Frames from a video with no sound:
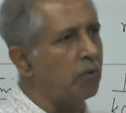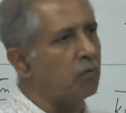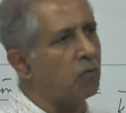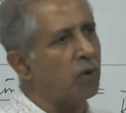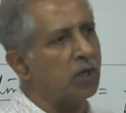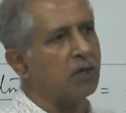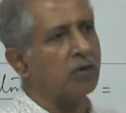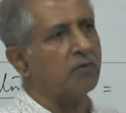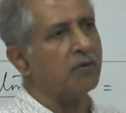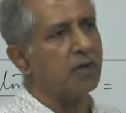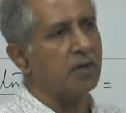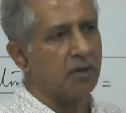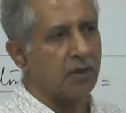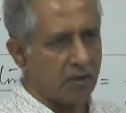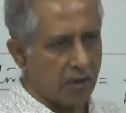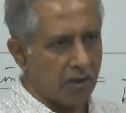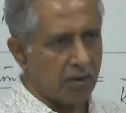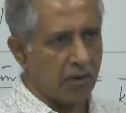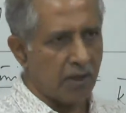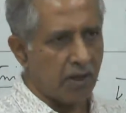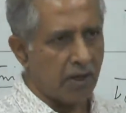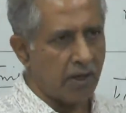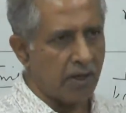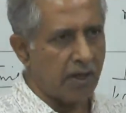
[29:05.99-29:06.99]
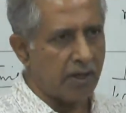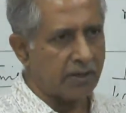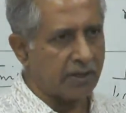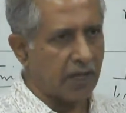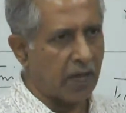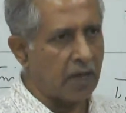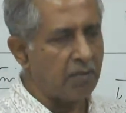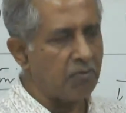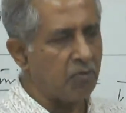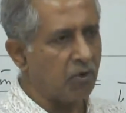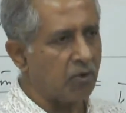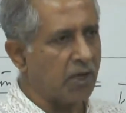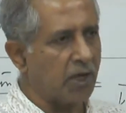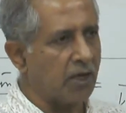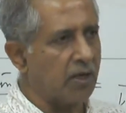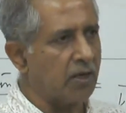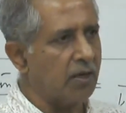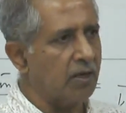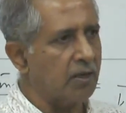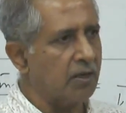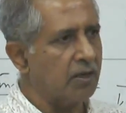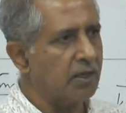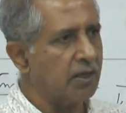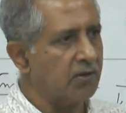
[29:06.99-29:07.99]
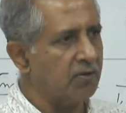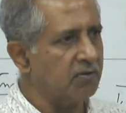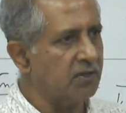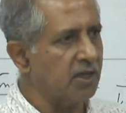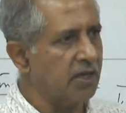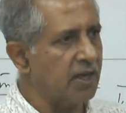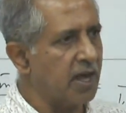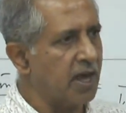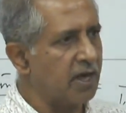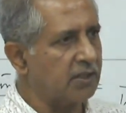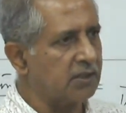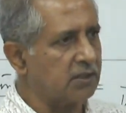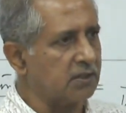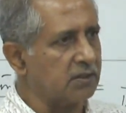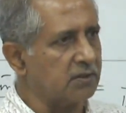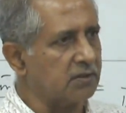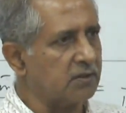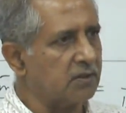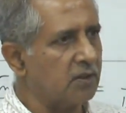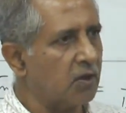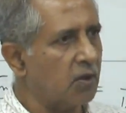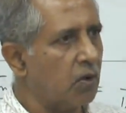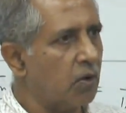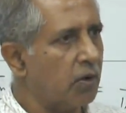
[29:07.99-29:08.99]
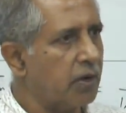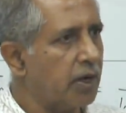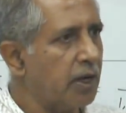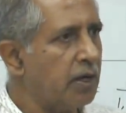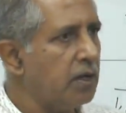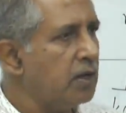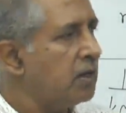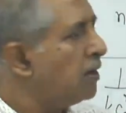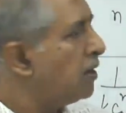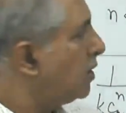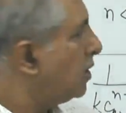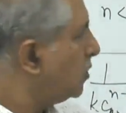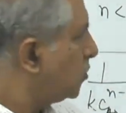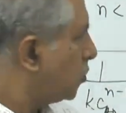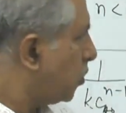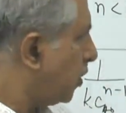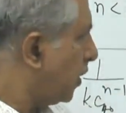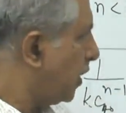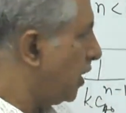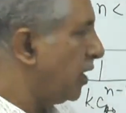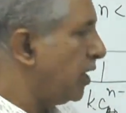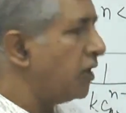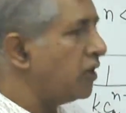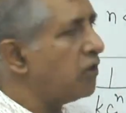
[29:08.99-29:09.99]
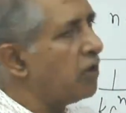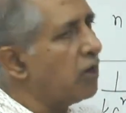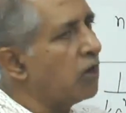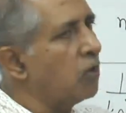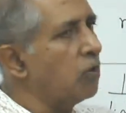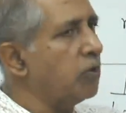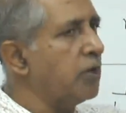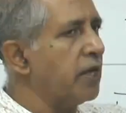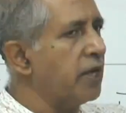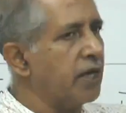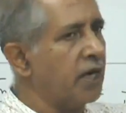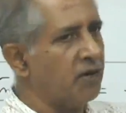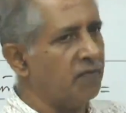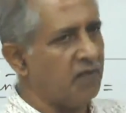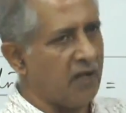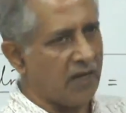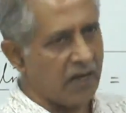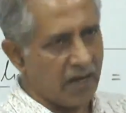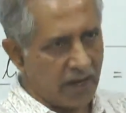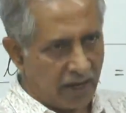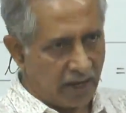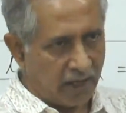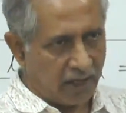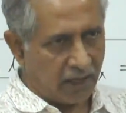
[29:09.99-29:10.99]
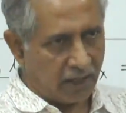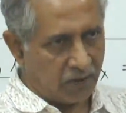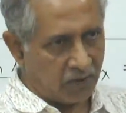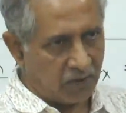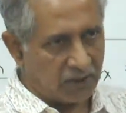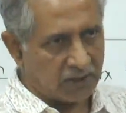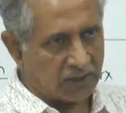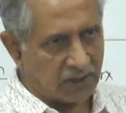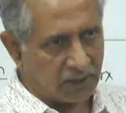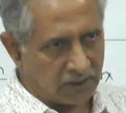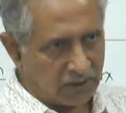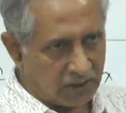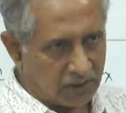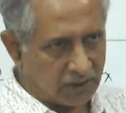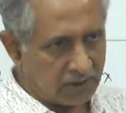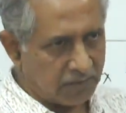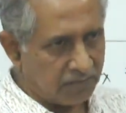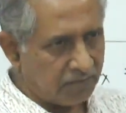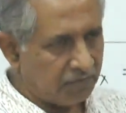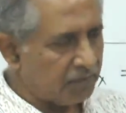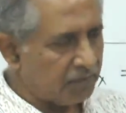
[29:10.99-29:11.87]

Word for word: whatever uh, time you can give the reaction. Okay, so here you are looking at very high conversions,